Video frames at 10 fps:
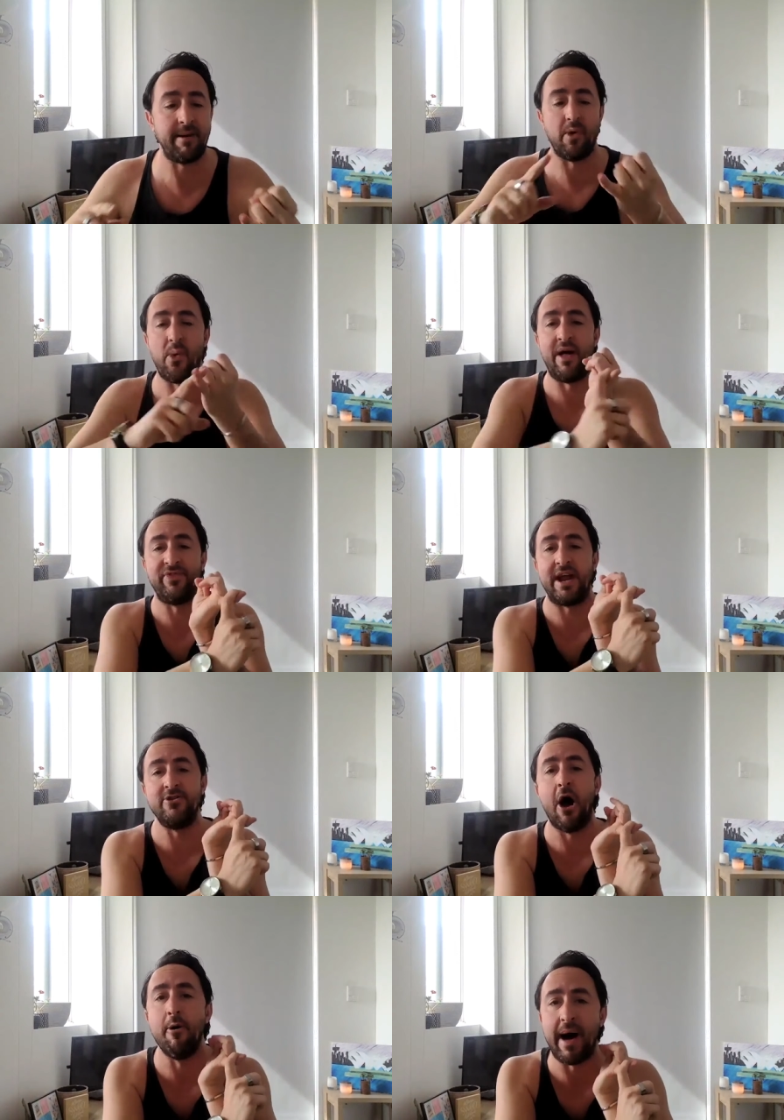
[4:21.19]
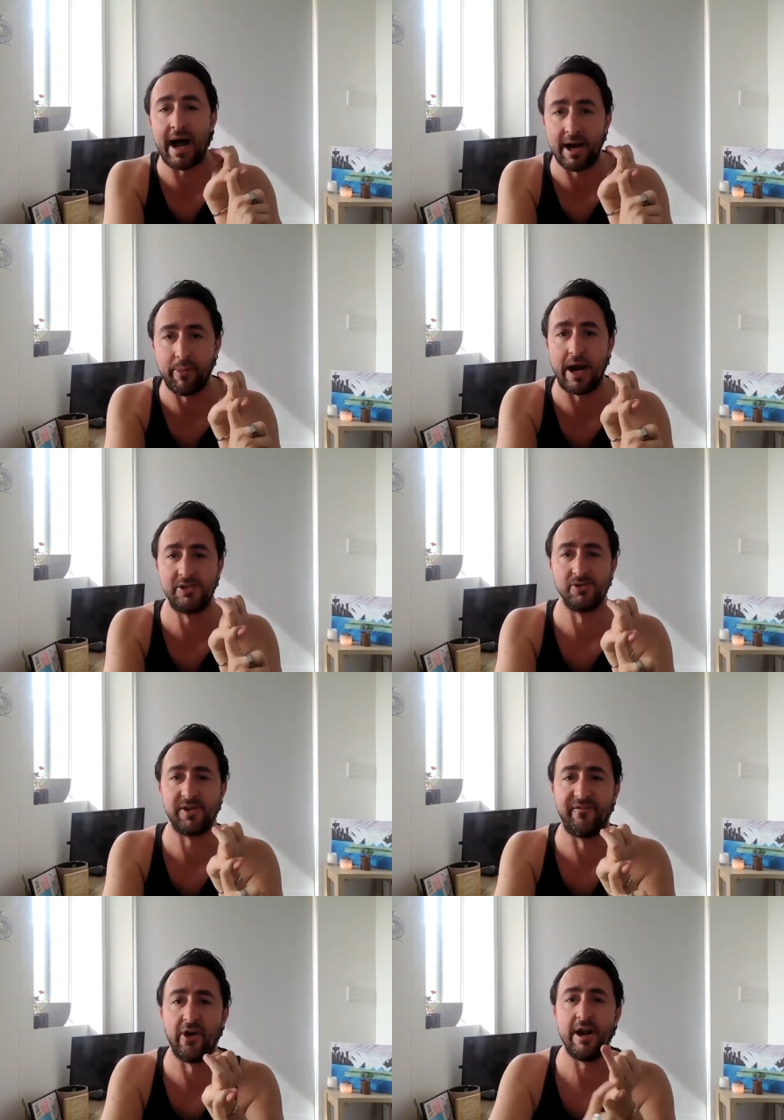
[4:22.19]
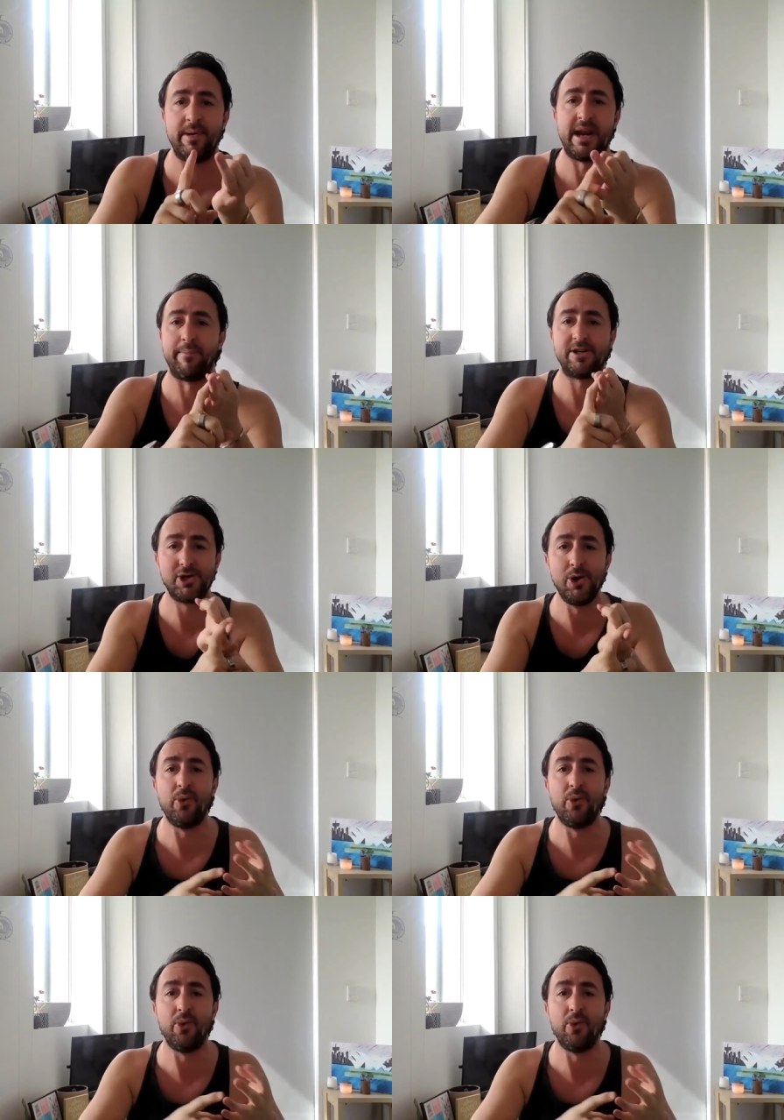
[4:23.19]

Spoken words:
Number one, they know market appraisals are free, but number two,